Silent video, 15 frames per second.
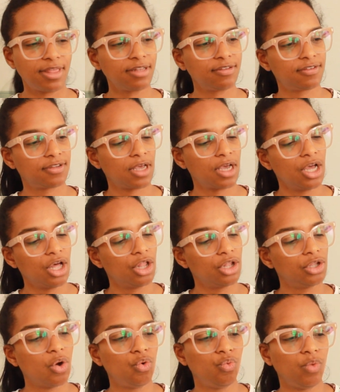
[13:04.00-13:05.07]
that's
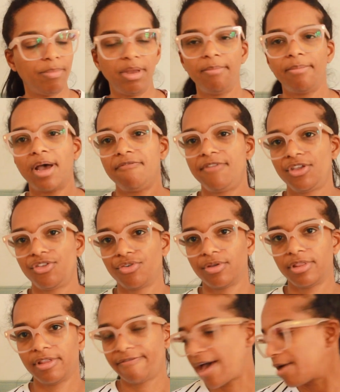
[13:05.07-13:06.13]
Lone Women by Victor
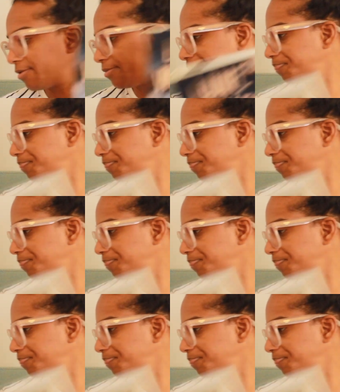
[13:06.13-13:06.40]
Lavalle.